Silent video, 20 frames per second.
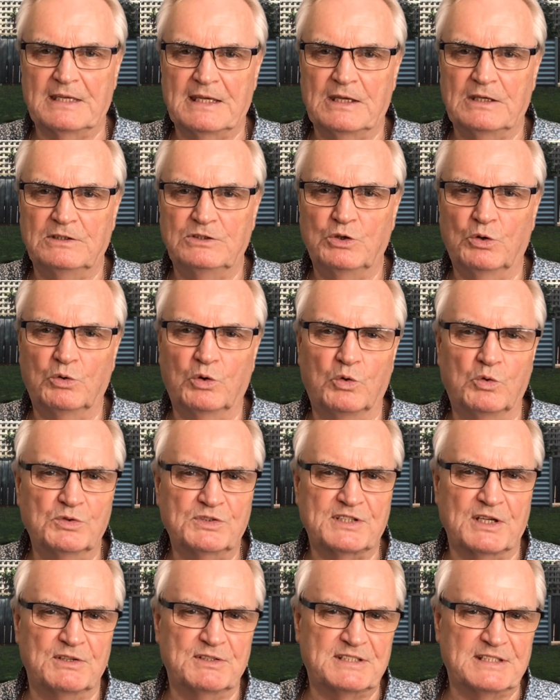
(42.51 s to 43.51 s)
You'll
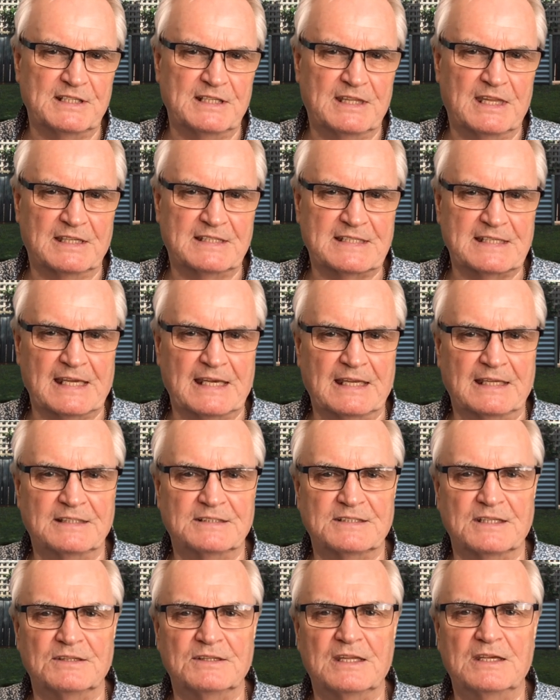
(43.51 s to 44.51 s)
also see the settings
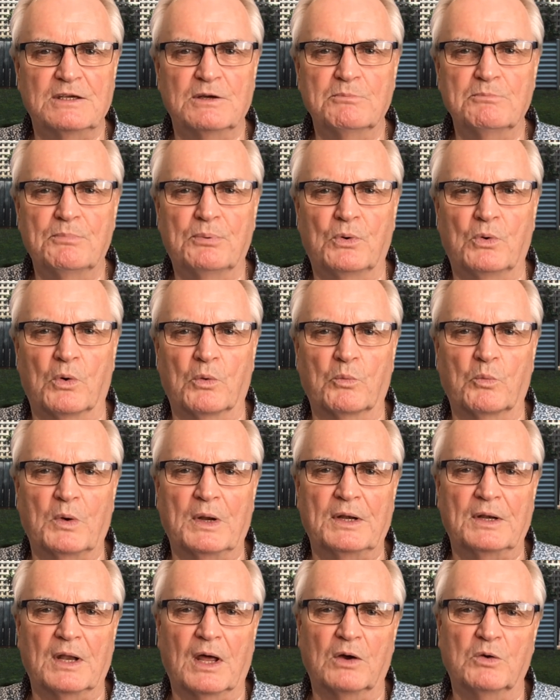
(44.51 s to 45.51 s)
in the import
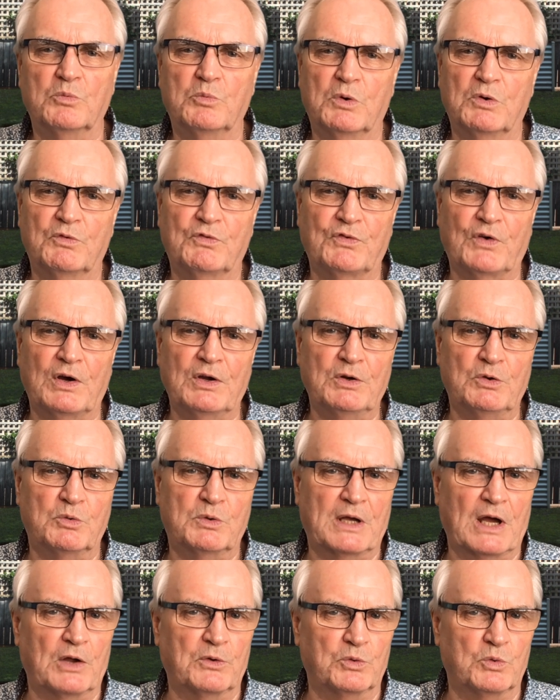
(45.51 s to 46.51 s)
window where Final
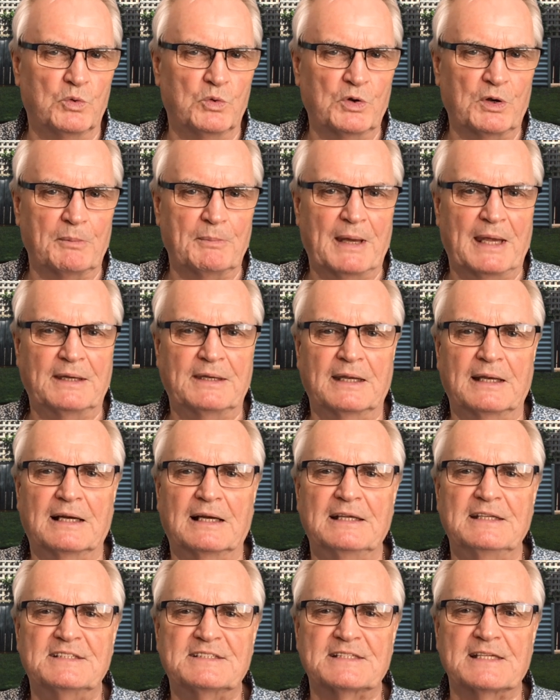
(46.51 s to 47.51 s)
Cut
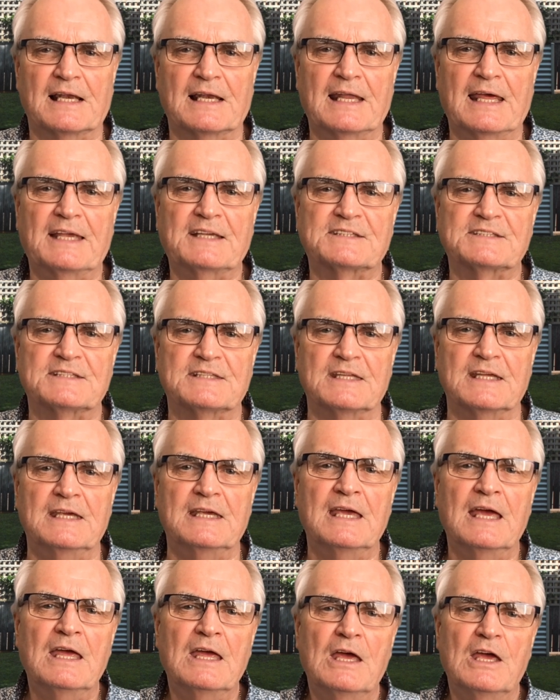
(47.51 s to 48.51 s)
automatically selects
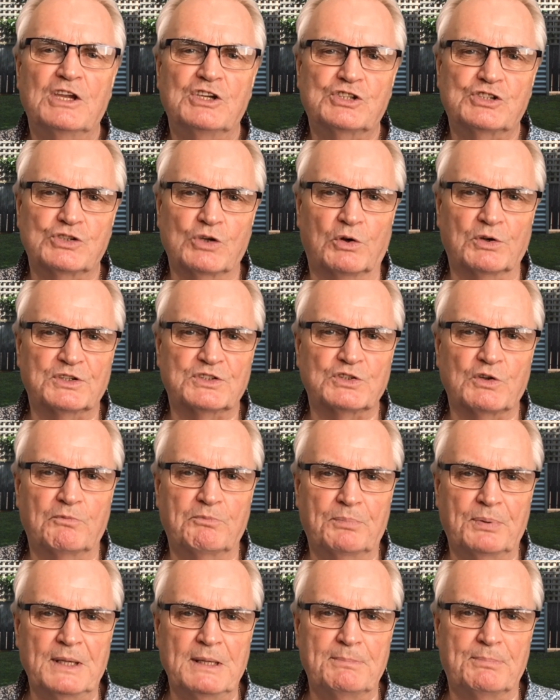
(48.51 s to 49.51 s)
the shots of
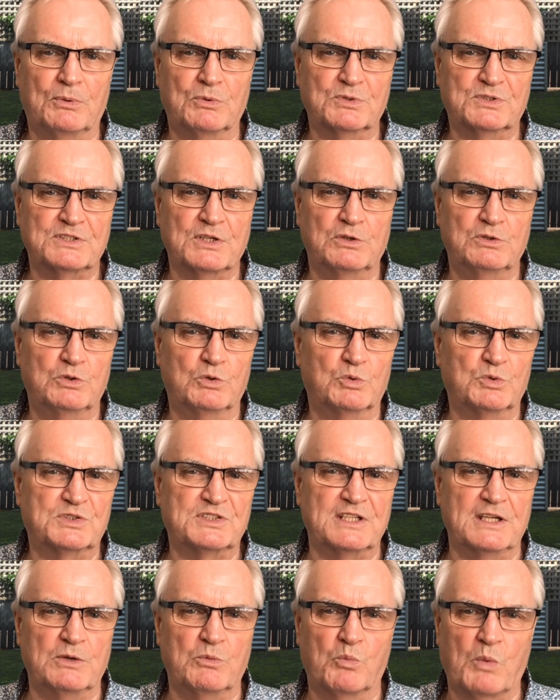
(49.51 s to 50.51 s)
people. So you'll
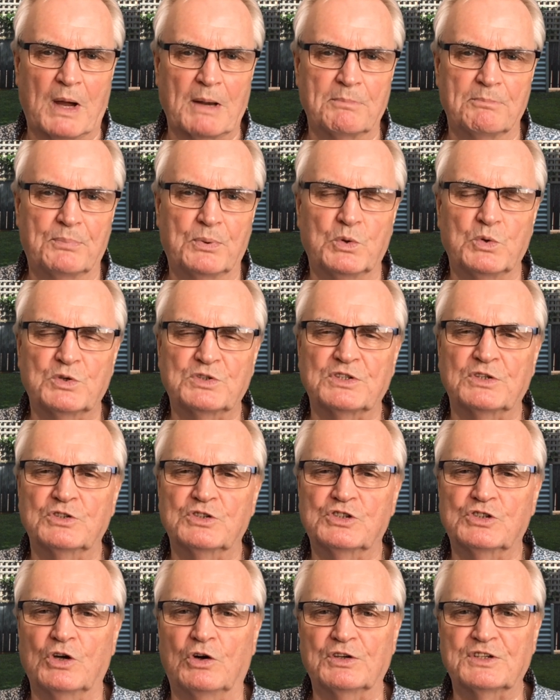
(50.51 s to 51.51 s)
see one person
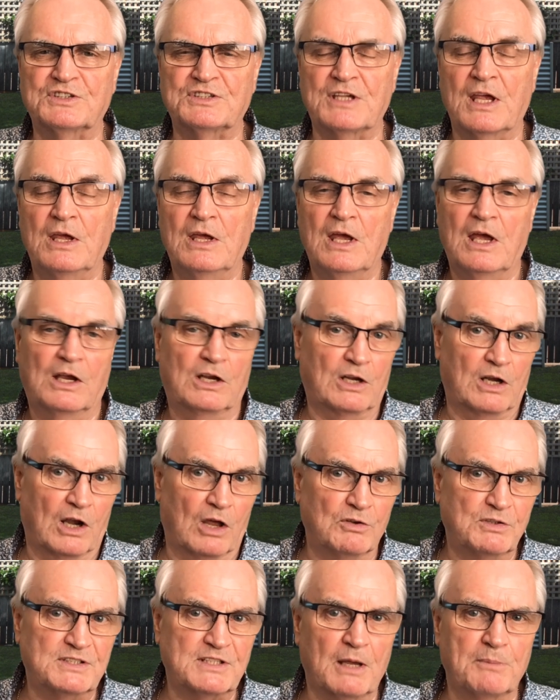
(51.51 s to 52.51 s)
shots,
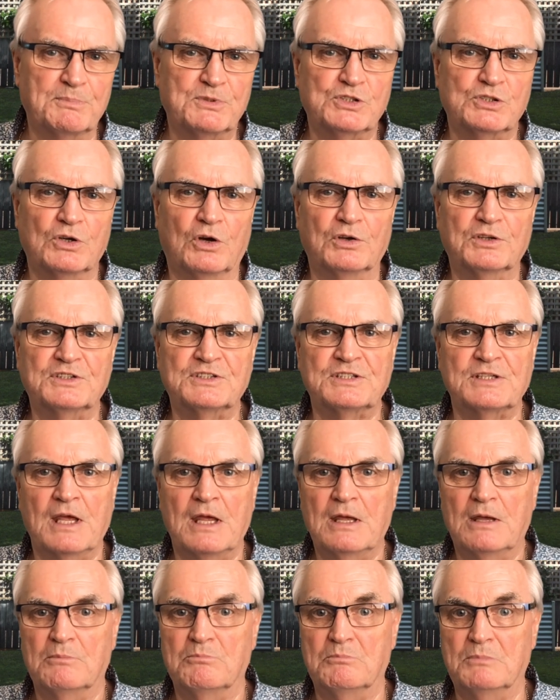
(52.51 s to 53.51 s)
close up shots,
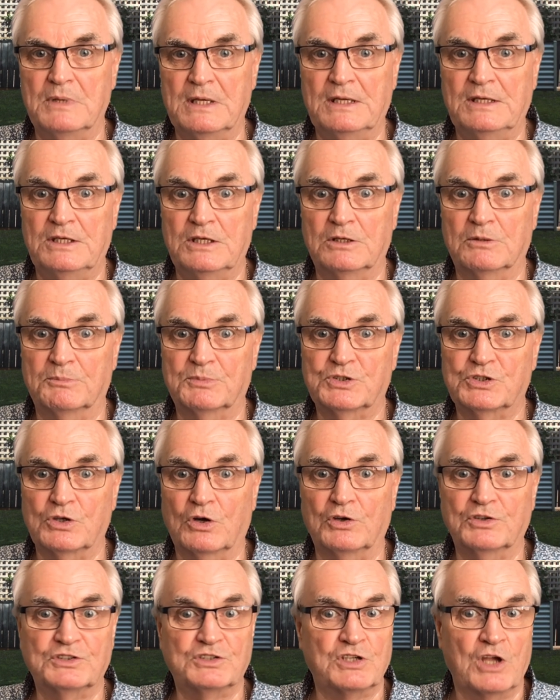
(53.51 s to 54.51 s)
medium
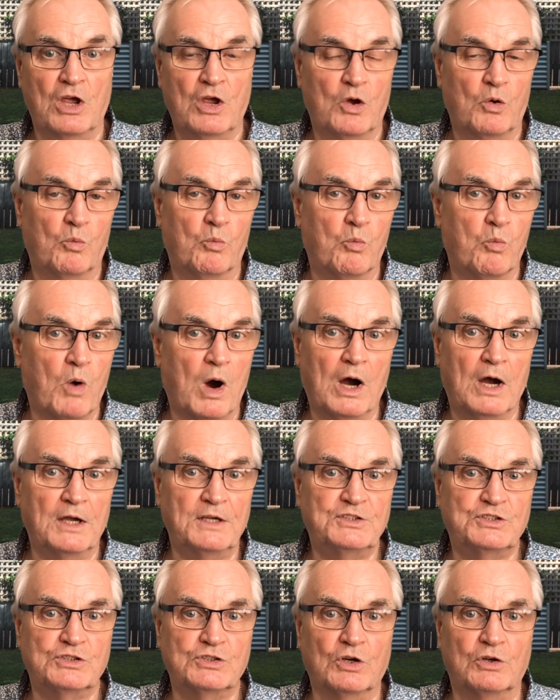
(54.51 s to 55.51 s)
shots, wide
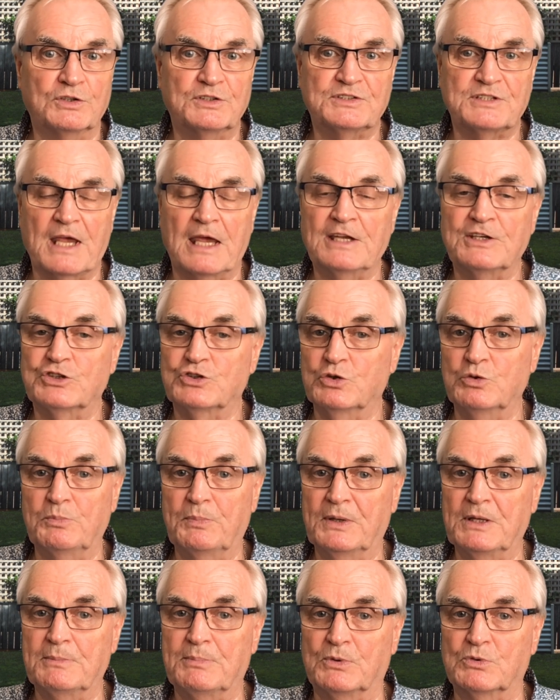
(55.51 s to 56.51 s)
shots, and two
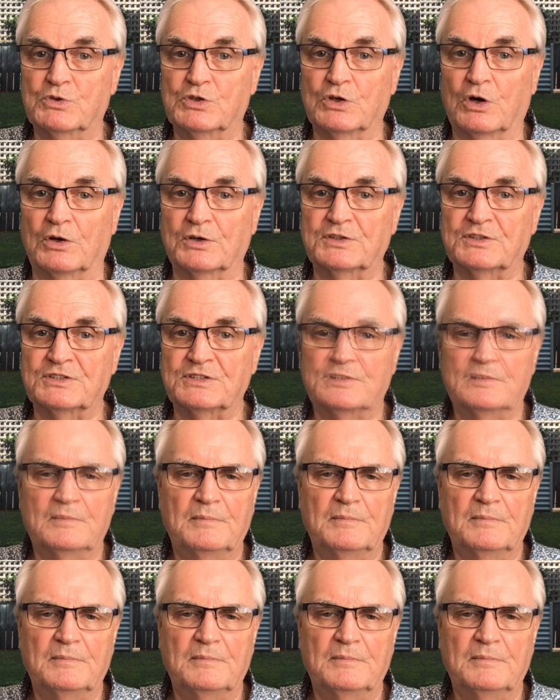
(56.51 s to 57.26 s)
people shots.